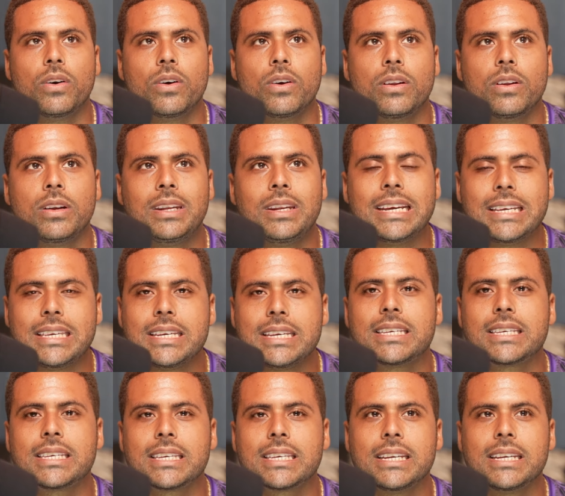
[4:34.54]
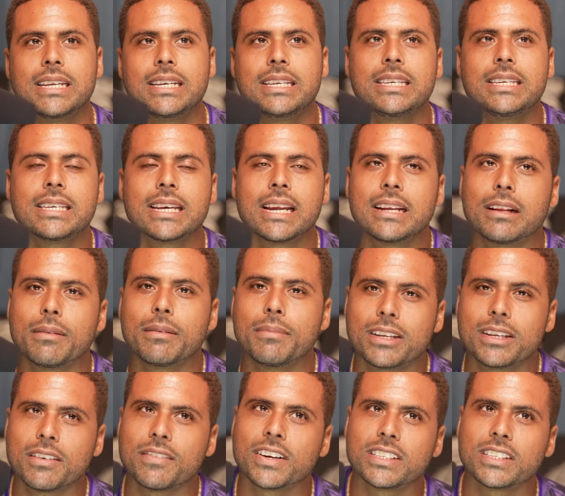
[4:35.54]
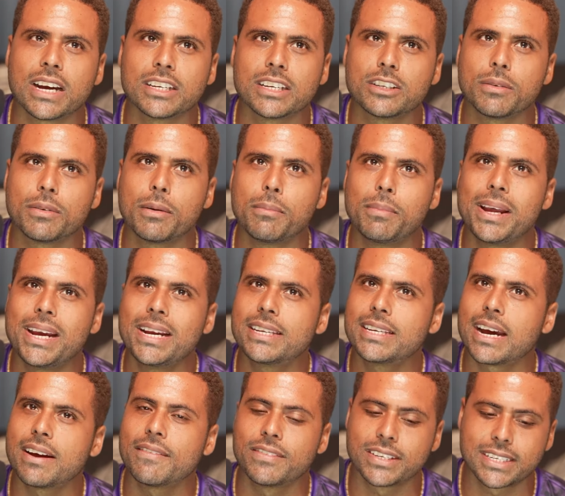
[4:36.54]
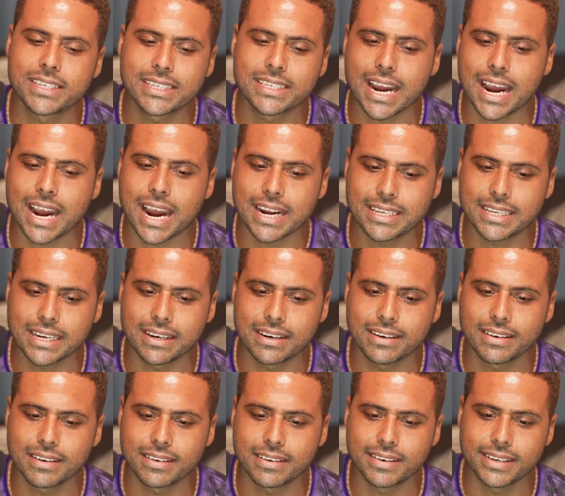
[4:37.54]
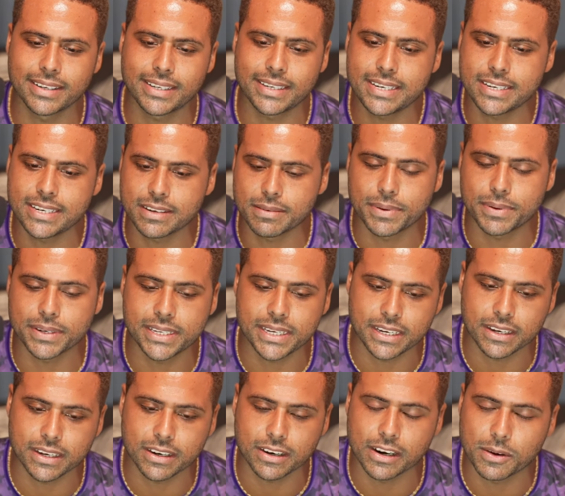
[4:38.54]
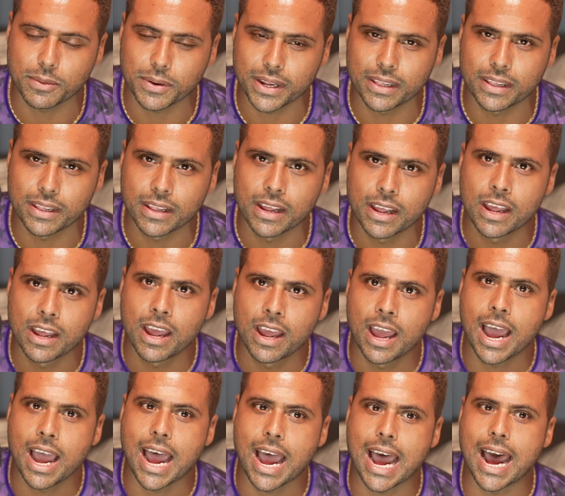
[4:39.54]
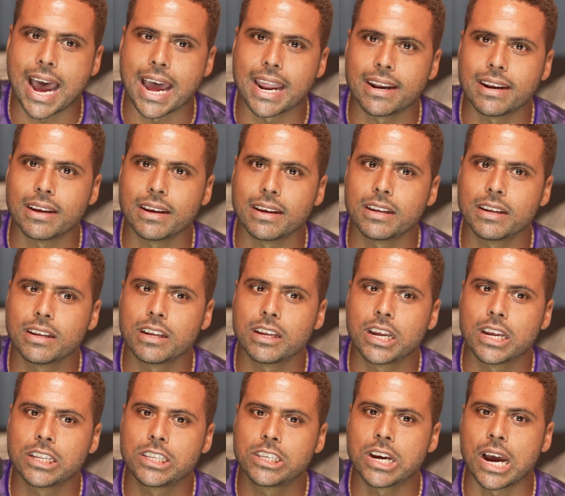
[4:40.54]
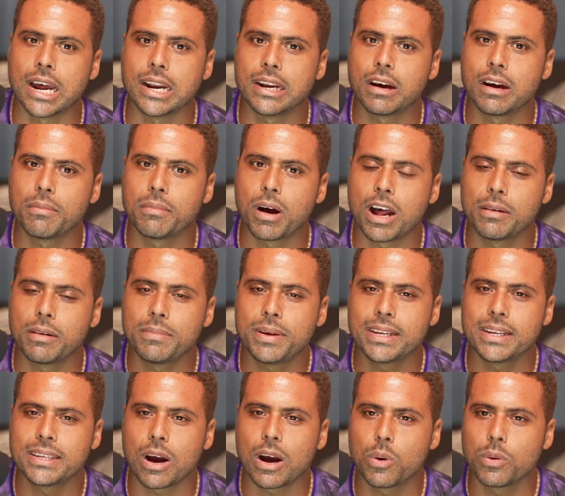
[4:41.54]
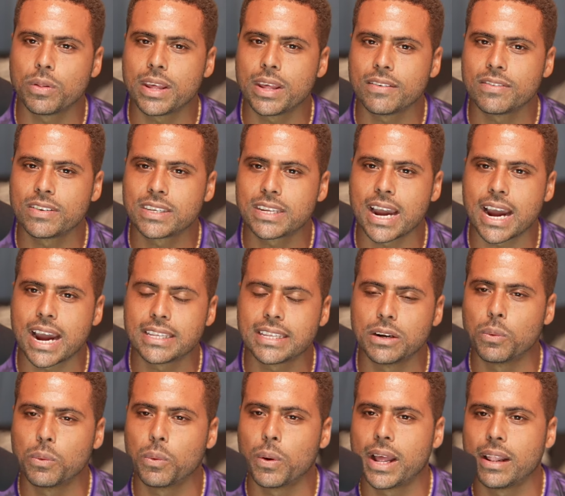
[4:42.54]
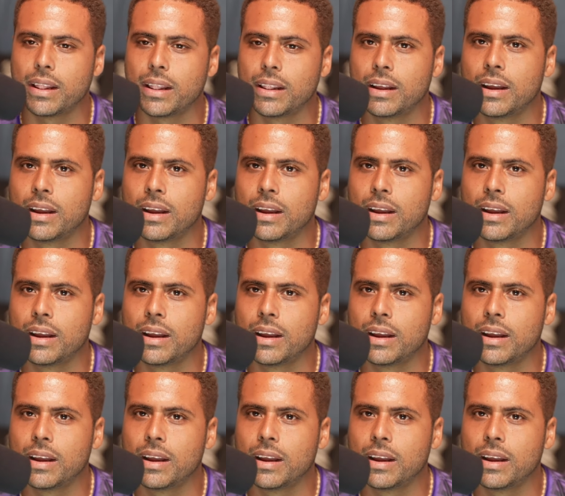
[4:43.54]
this is a little bit of a toss-up. The Blades haven't started the season particularly well. And Tottenham, albeit how they've started well,